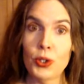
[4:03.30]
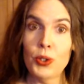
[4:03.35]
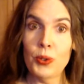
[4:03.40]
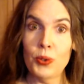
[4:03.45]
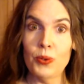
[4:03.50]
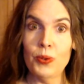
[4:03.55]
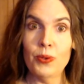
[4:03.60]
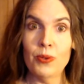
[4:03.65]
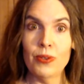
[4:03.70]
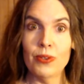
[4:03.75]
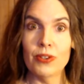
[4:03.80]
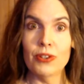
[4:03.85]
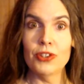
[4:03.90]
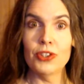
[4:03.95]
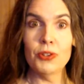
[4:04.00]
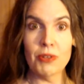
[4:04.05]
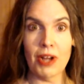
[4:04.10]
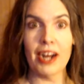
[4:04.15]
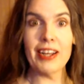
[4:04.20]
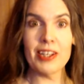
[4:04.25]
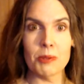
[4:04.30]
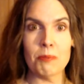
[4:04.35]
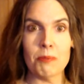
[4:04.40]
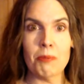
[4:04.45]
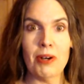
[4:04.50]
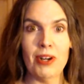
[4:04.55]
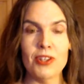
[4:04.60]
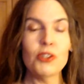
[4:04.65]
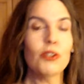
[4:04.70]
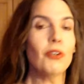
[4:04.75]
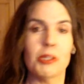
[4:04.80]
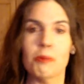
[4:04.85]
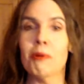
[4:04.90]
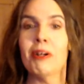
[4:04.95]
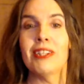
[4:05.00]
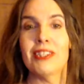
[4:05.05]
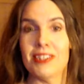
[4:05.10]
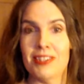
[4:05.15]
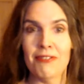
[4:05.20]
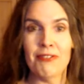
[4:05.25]
you do not experience. You'll
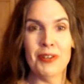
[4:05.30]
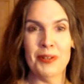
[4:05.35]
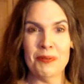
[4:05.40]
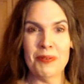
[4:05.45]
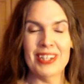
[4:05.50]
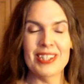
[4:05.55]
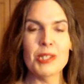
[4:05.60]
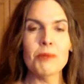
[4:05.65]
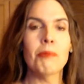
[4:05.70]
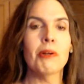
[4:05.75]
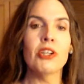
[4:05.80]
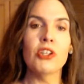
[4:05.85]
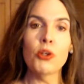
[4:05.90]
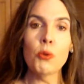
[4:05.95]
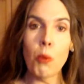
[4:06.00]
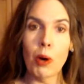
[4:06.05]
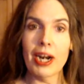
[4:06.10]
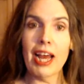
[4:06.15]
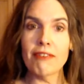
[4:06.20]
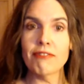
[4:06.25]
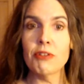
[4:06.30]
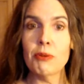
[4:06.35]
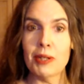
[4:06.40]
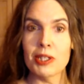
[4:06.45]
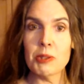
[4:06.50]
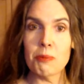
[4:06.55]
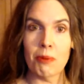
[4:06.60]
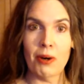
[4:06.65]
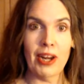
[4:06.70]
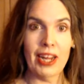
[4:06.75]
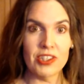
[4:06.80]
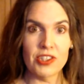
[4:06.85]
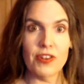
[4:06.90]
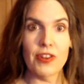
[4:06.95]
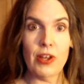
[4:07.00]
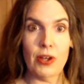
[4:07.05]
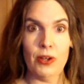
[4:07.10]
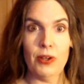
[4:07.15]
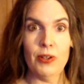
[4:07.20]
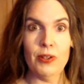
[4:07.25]
experience different ones, but you won't have to experience
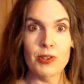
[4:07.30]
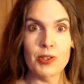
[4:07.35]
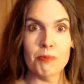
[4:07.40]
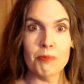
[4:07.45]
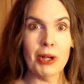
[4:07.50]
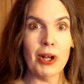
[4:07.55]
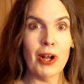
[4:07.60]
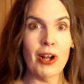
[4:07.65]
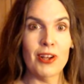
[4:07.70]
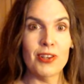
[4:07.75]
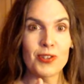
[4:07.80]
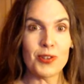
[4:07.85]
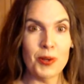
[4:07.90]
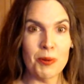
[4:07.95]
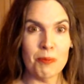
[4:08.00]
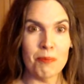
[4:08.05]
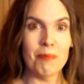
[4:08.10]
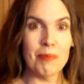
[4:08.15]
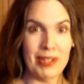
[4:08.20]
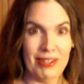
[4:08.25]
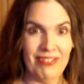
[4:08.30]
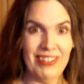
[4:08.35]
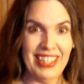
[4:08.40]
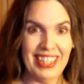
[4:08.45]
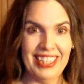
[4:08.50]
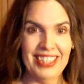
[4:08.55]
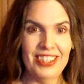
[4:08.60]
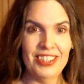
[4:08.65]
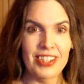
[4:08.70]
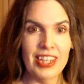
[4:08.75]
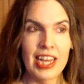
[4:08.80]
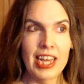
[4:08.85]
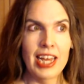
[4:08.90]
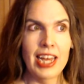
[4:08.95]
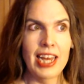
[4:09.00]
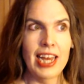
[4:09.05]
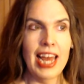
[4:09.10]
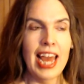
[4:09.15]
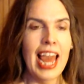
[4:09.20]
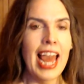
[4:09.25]
those because you're privileged.
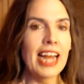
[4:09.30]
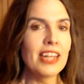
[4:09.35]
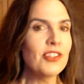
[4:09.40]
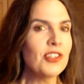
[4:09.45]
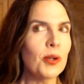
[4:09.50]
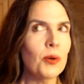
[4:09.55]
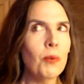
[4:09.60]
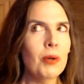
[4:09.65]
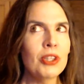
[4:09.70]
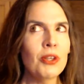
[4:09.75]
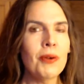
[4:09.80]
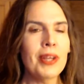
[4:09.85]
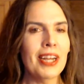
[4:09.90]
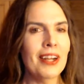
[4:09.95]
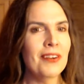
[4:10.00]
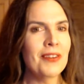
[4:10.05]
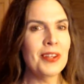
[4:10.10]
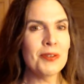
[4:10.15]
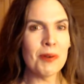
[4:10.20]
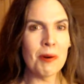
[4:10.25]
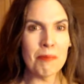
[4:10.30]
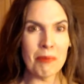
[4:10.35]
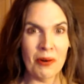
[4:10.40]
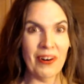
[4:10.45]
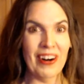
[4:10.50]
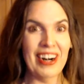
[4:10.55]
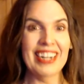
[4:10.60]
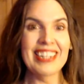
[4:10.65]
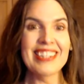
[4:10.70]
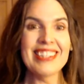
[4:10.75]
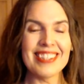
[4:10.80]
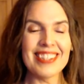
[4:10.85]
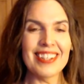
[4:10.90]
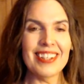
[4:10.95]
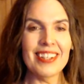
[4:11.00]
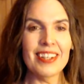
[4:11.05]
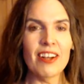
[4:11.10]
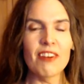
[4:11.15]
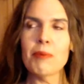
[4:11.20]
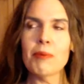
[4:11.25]
And so when you hear these reports
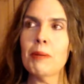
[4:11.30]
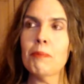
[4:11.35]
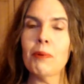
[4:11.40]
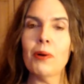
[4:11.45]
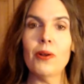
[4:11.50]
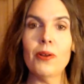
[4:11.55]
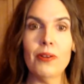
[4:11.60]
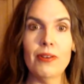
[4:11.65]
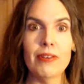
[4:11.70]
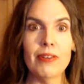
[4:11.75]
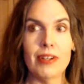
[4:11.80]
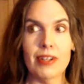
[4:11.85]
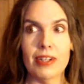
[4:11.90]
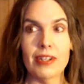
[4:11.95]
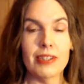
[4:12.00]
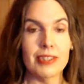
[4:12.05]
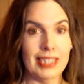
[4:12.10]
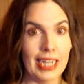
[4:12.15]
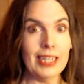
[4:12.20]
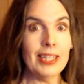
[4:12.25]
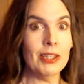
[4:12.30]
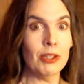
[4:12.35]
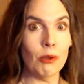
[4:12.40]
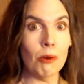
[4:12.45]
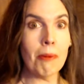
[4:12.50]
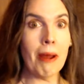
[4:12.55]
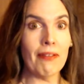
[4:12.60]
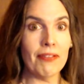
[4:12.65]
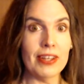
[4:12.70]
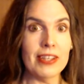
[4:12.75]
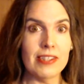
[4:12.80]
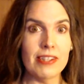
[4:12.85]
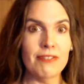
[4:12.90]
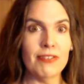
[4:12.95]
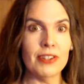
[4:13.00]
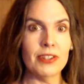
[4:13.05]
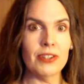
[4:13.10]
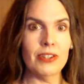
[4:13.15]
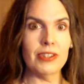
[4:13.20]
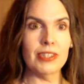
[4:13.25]
of people telling you about these
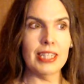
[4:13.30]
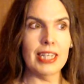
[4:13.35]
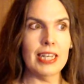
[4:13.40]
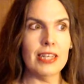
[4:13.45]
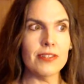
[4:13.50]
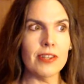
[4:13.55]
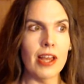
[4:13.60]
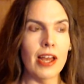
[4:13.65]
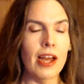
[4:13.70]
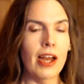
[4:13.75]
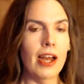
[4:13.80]
difficulties,